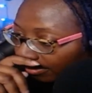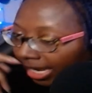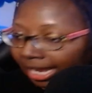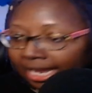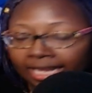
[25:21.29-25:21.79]

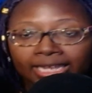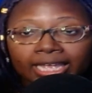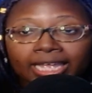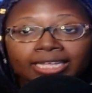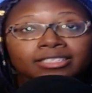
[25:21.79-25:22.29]
And
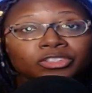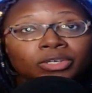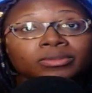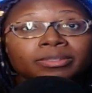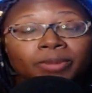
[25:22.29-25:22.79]
it
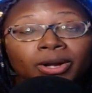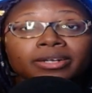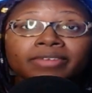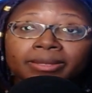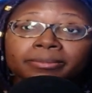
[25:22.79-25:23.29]
shows the
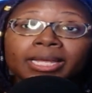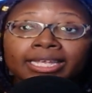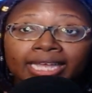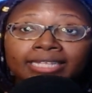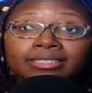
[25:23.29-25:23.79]
part of him
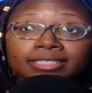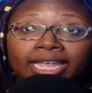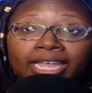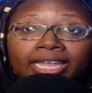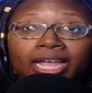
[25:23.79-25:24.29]
again saying,